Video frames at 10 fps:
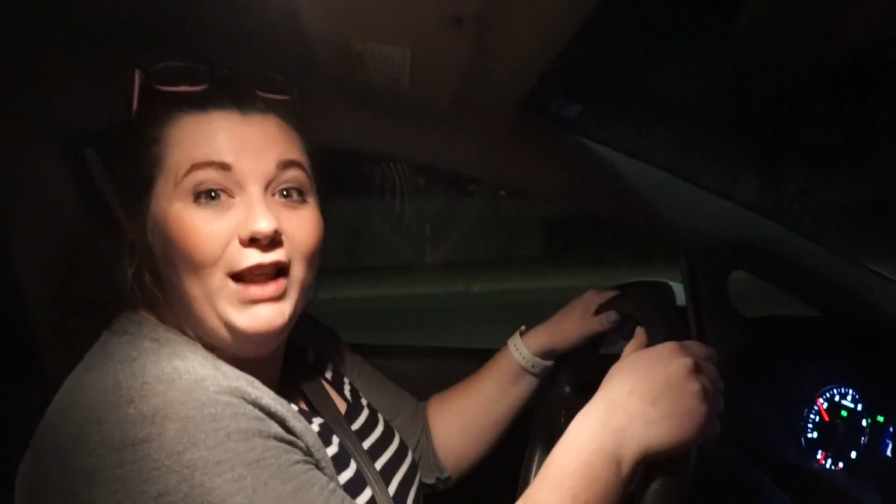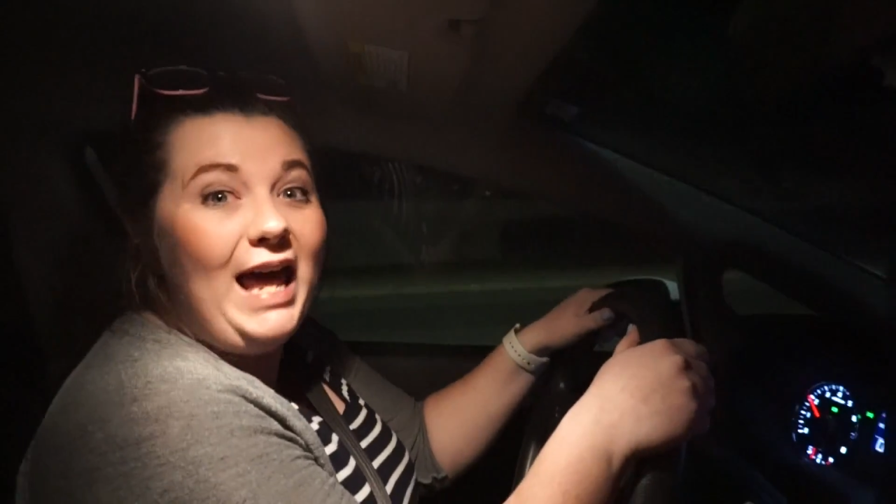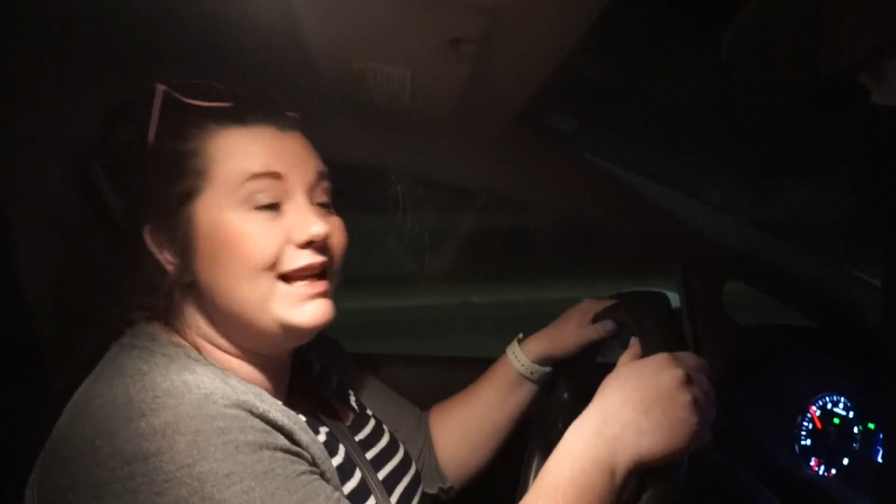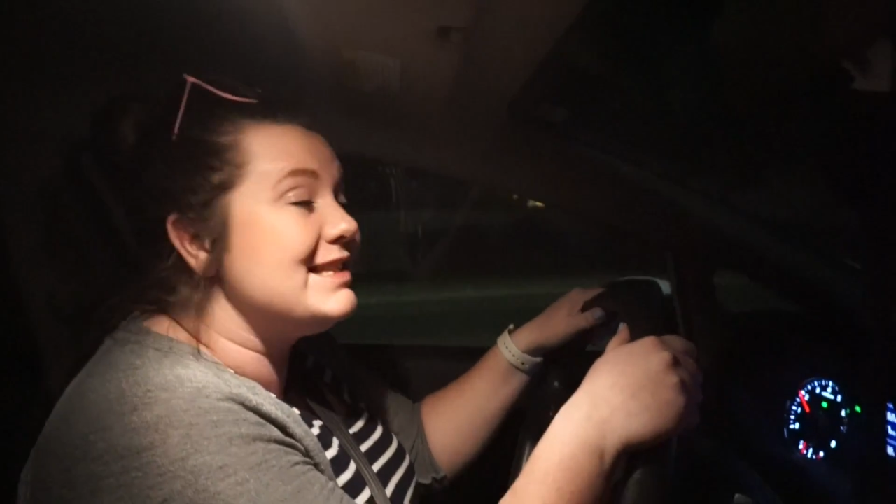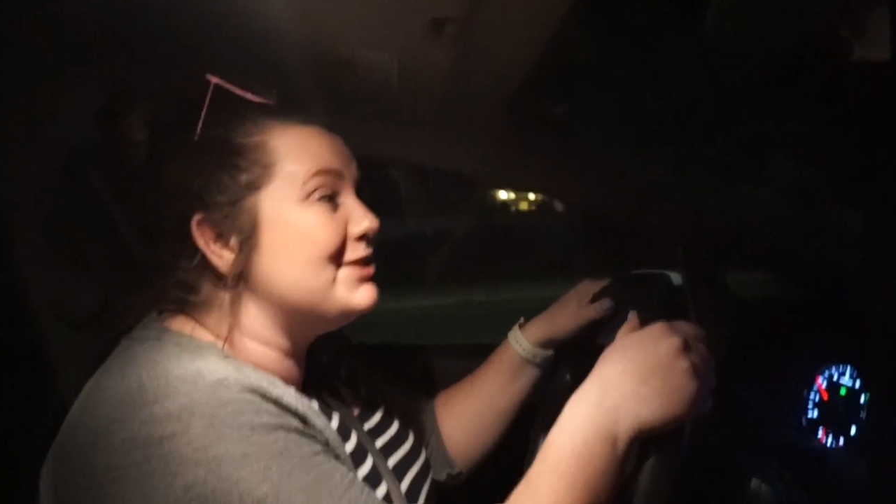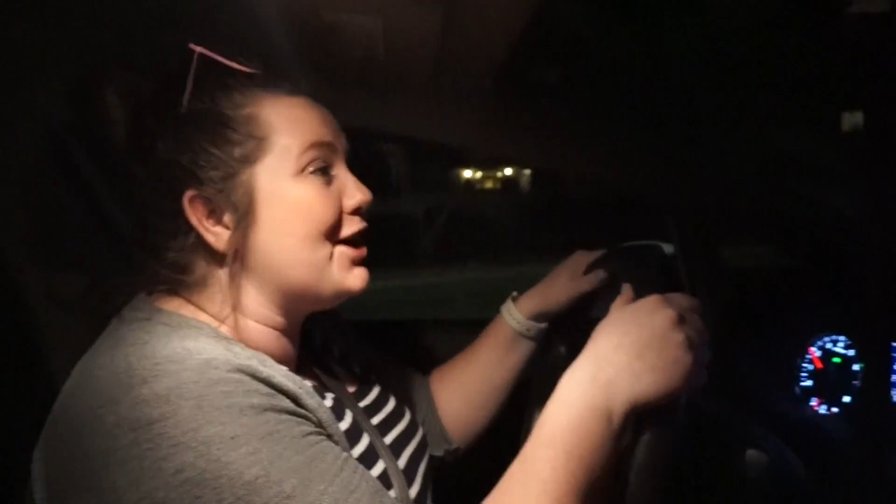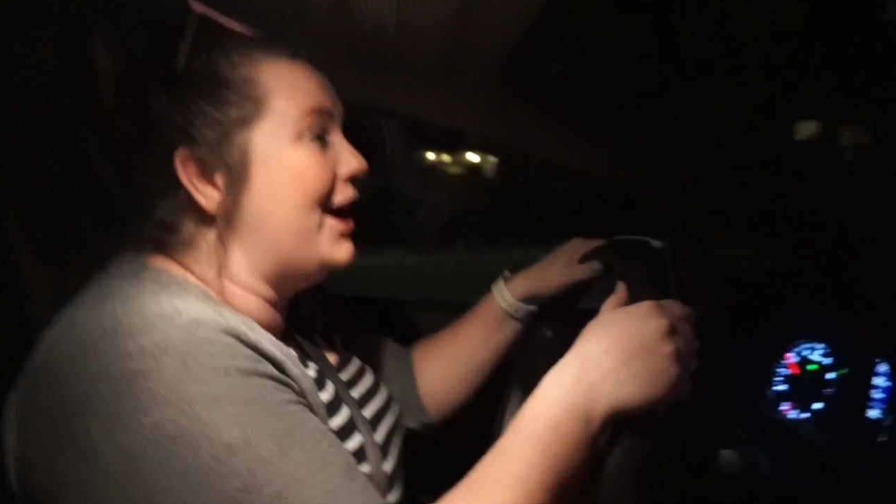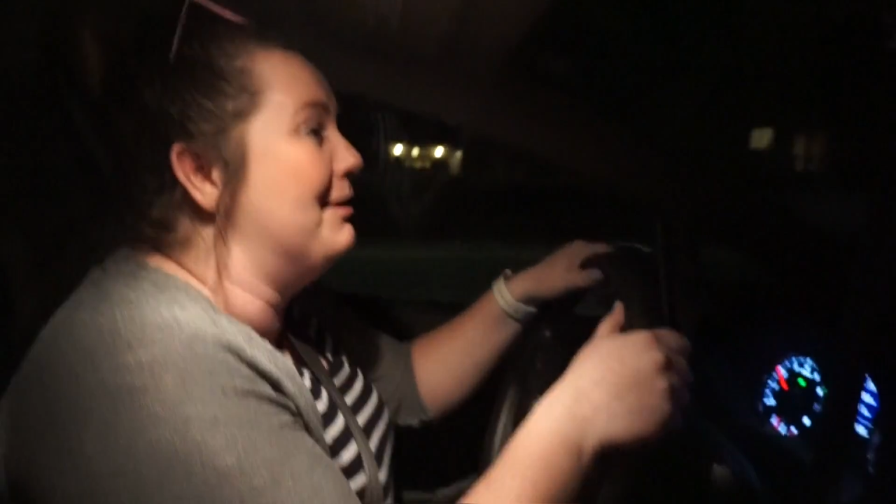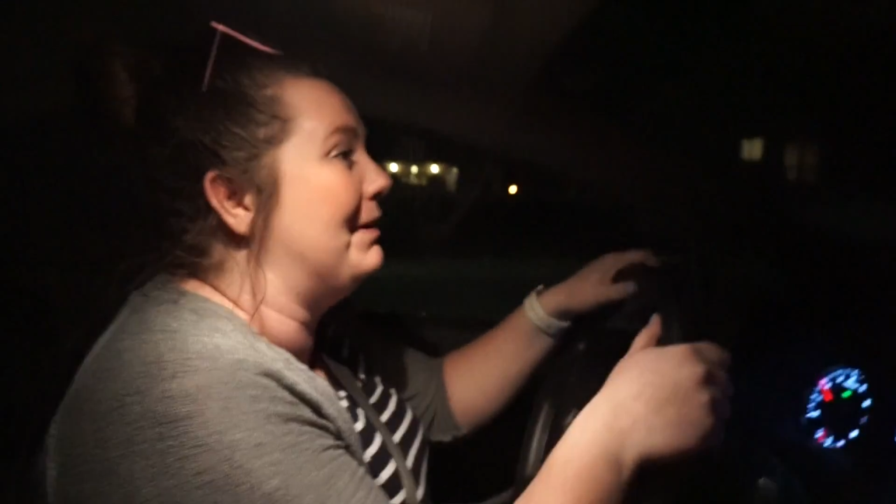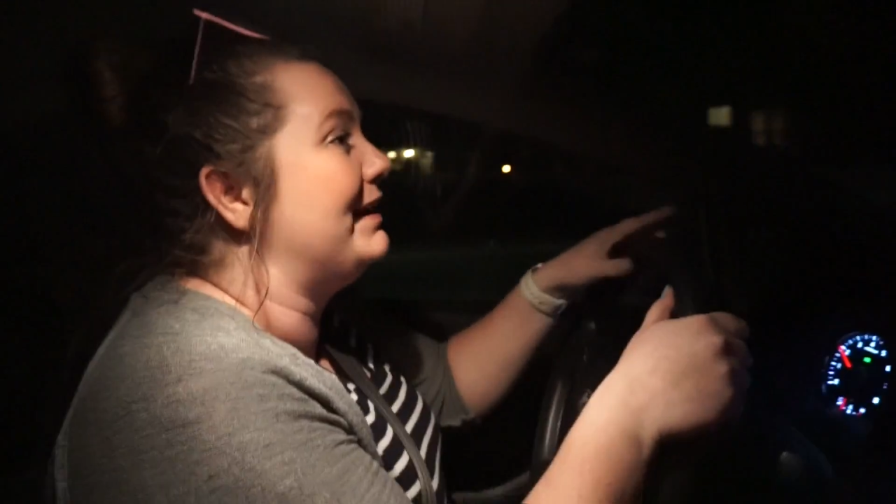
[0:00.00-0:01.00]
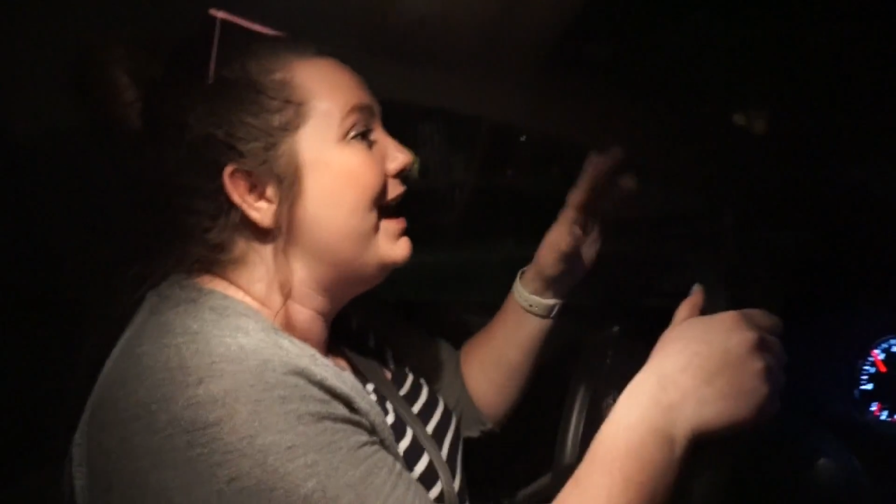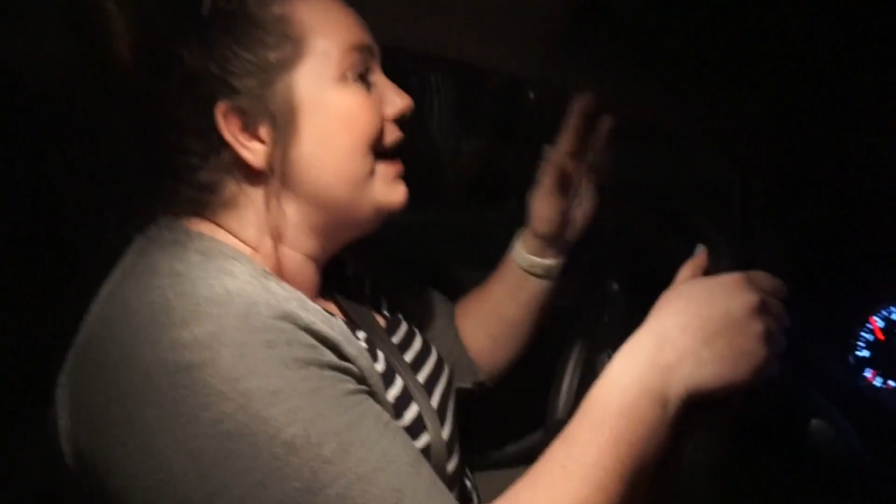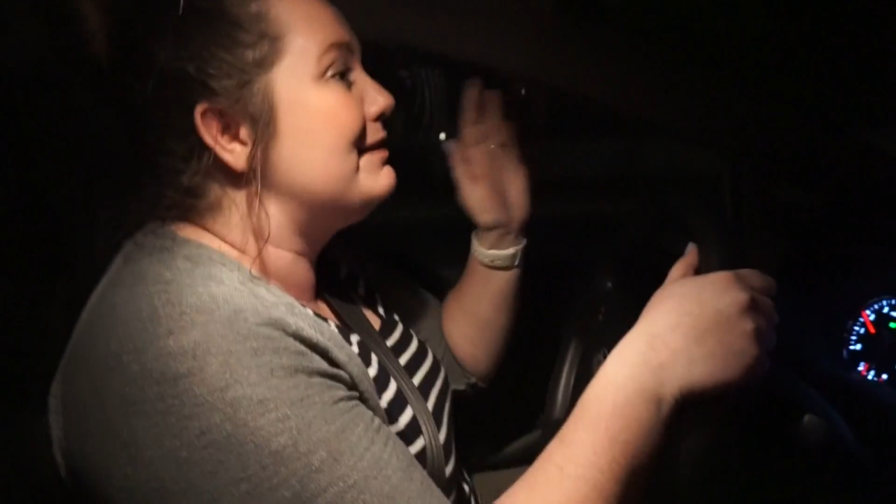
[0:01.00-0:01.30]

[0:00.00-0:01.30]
Ladies and gentlemen,